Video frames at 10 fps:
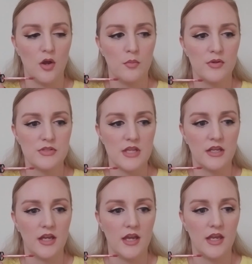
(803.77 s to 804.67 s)
Almost
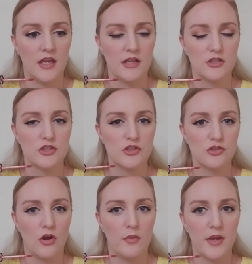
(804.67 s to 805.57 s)
like a
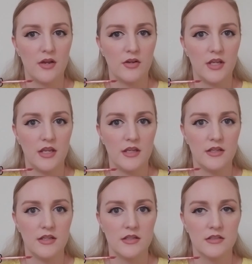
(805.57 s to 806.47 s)

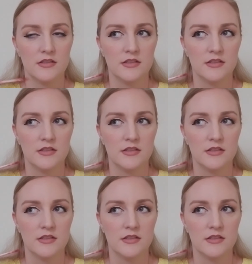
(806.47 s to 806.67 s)
strawberry